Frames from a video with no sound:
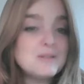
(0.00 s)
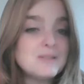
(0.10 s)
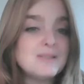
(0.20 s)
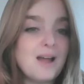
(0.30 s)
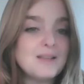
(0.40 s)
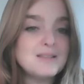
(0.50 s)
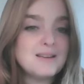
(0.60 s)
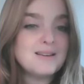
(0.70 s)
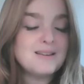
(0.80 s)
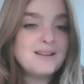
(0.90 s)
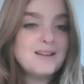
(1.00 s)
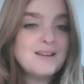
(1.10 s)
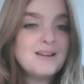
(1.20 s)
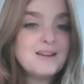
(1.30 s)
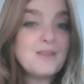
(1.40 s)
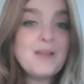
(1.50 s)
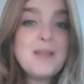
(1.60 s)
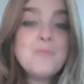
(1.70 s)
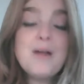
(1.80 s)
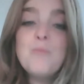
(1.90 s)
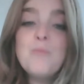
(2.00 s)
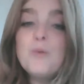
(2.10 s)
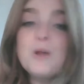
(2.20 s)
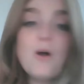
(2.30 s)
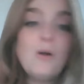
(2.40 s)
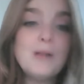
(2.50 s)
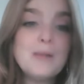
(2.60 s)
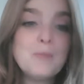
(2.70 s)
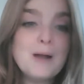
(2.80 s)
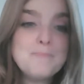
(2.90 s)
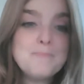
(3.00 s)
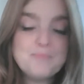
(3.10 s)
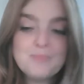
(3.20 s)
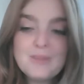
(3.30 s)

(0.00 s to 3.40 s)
is a tzaddik now, Abraham, what do we call Abraham?